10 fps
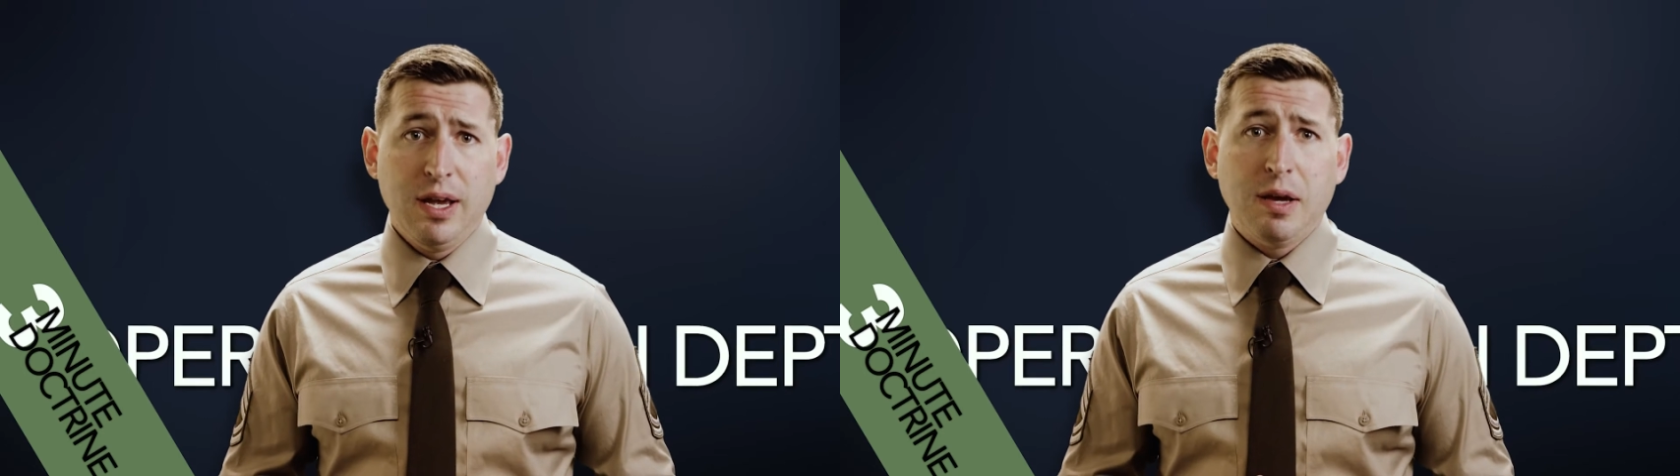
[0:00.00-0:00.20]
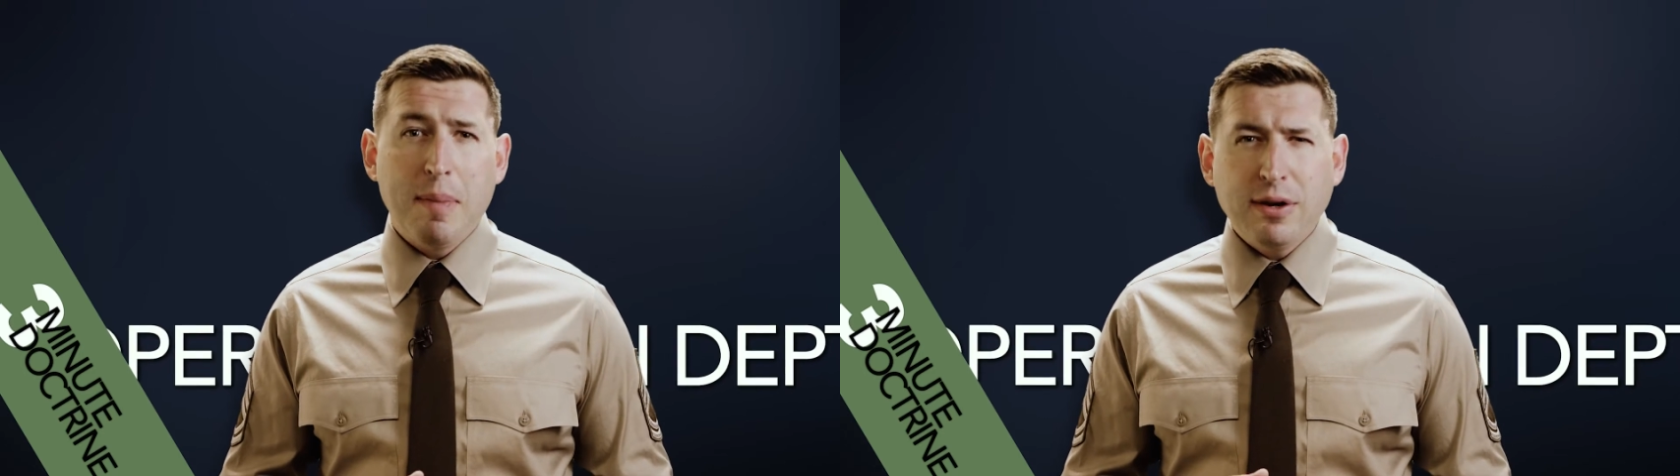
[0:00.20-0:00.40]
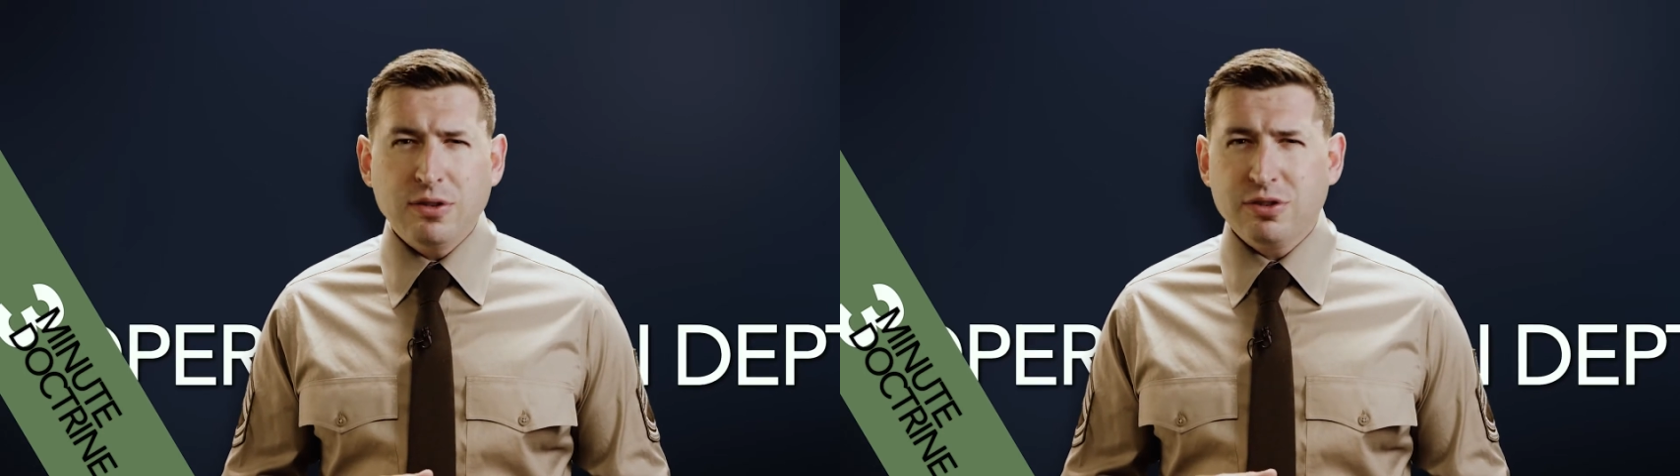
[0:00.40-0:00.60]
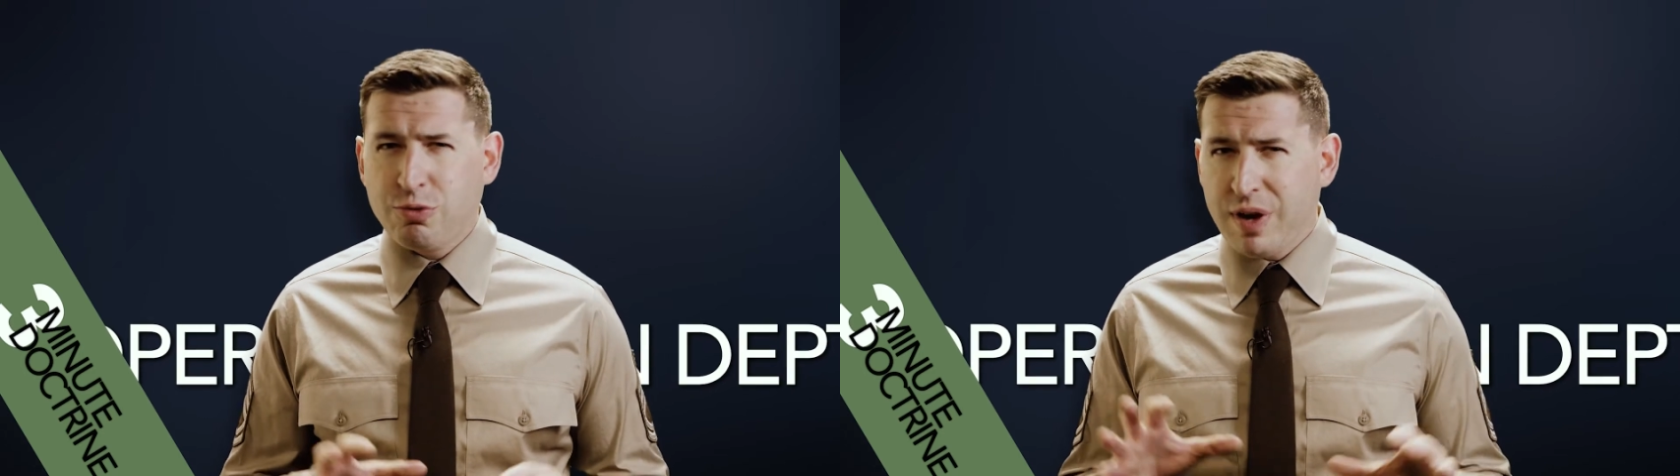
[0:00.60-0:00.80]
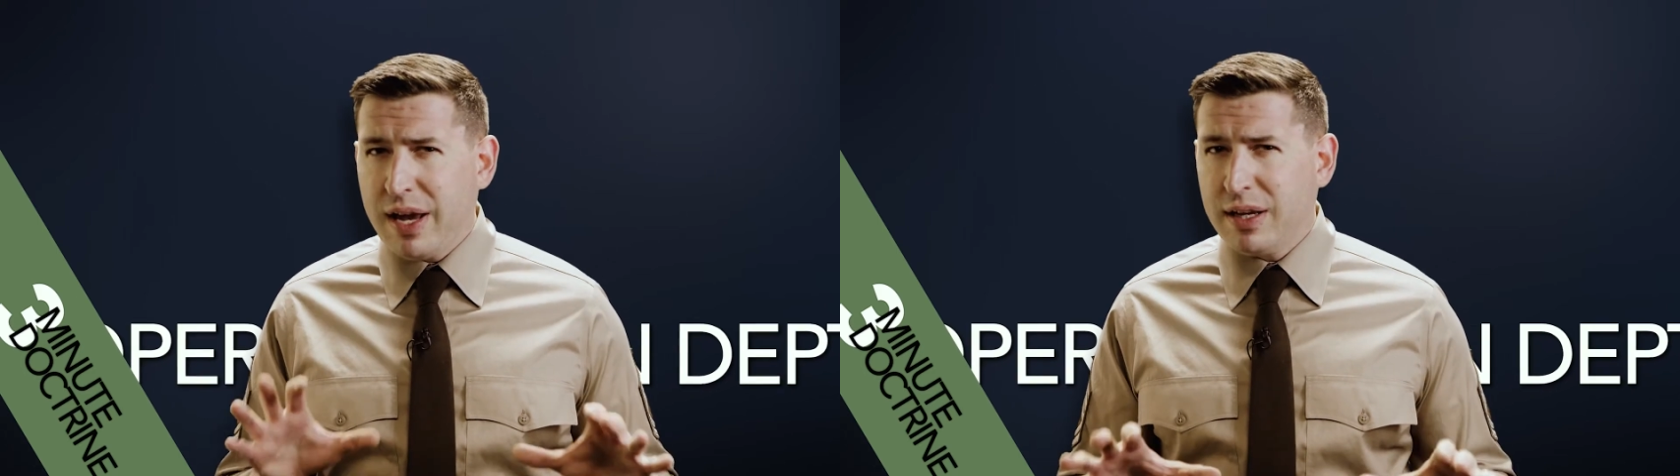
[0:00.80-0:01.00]
Commanders
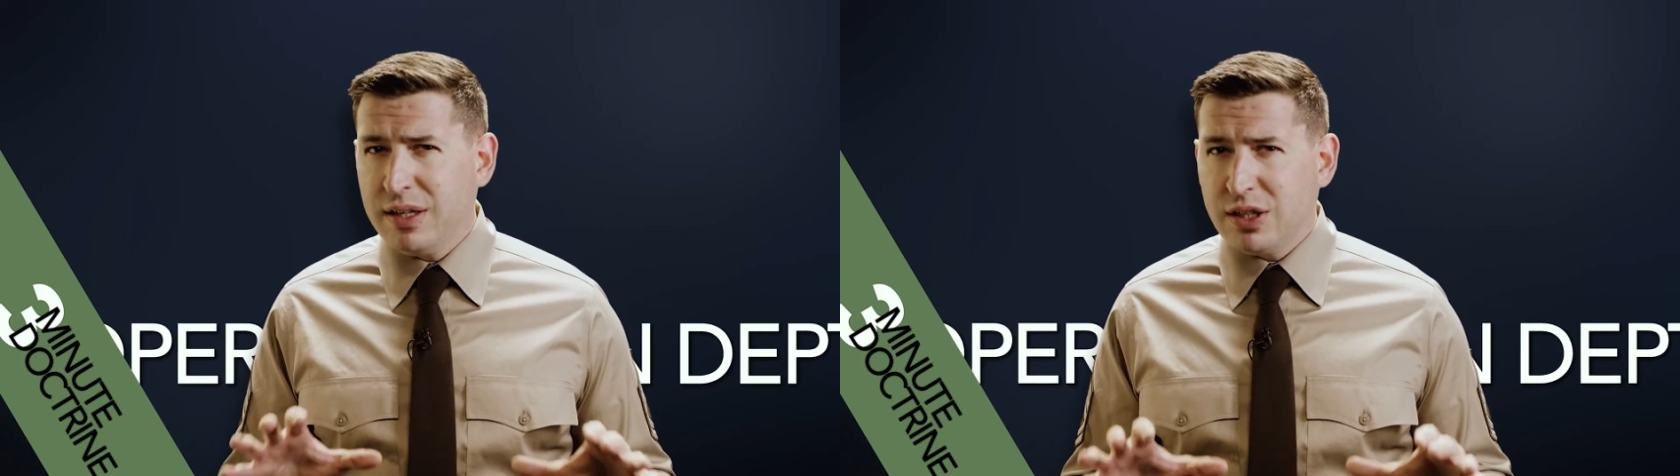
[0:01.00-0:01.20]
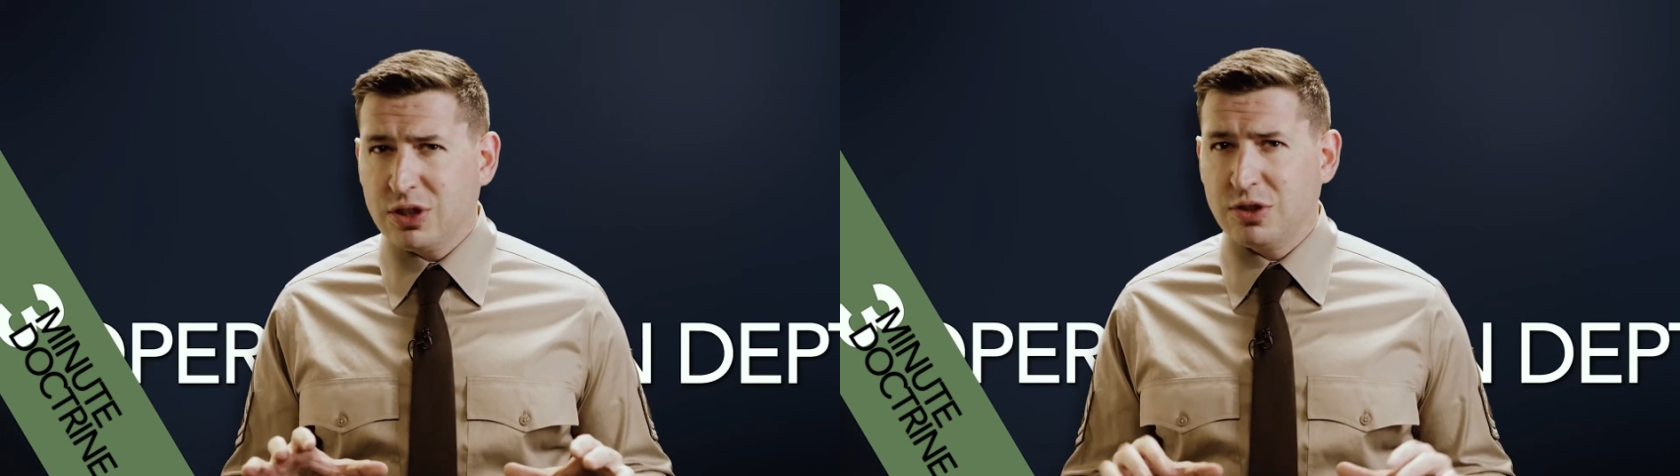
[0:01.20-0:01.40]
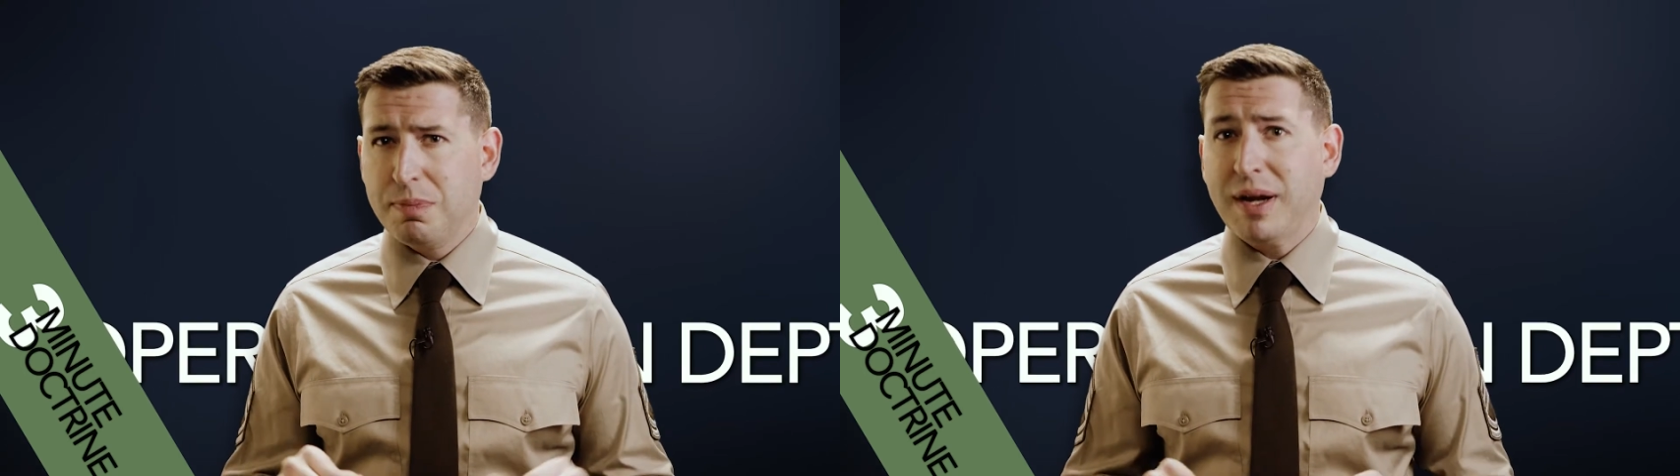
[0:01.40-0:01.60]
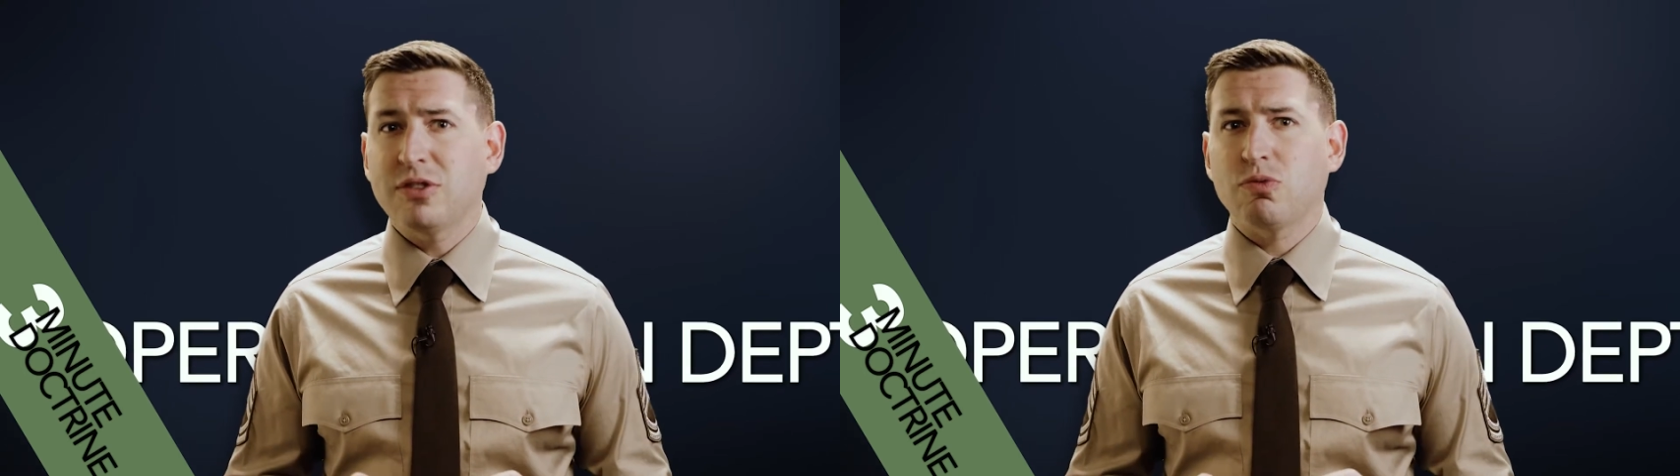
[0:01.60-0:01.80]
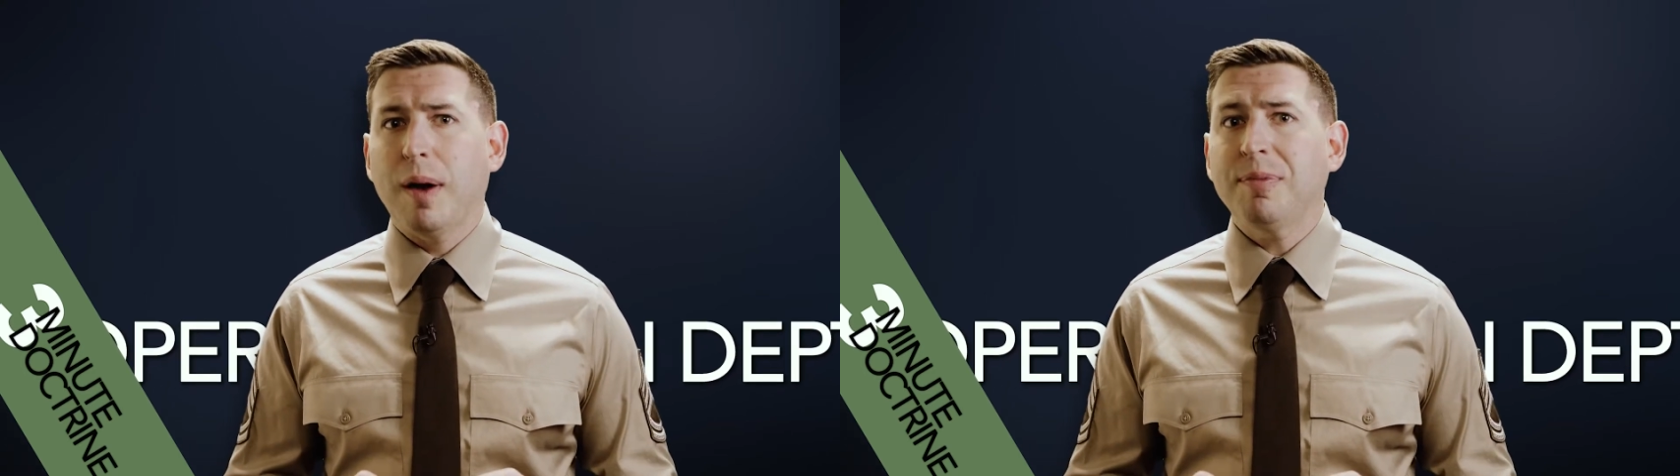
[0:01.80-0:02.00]
create conditions by
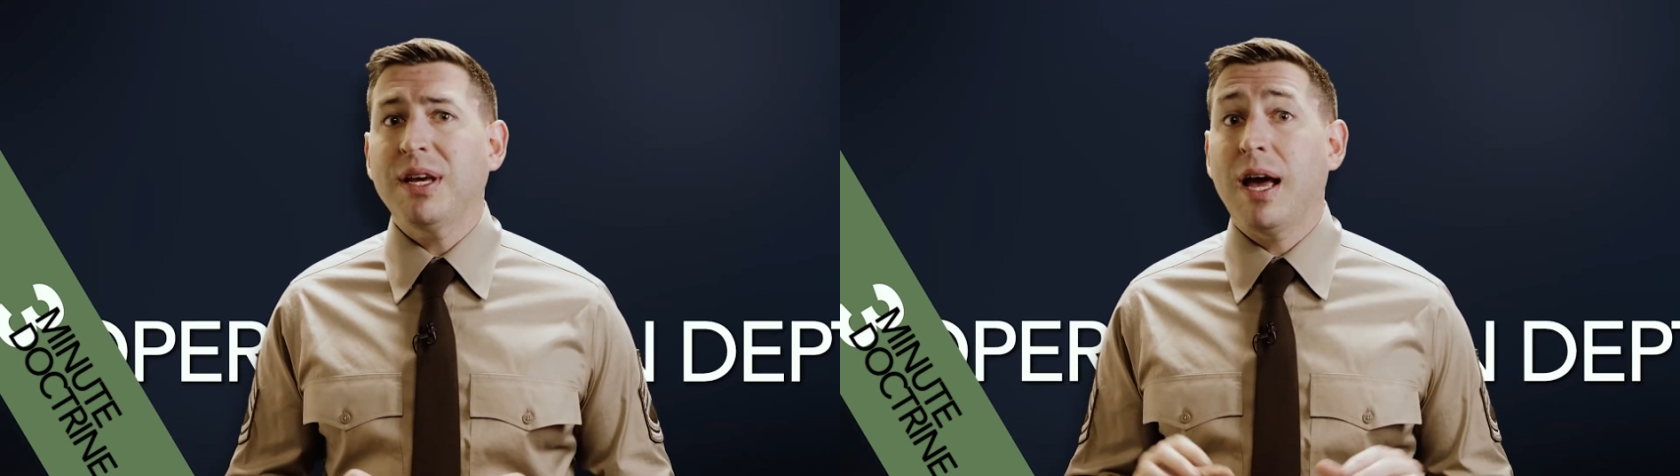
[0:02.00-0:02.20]
disrupting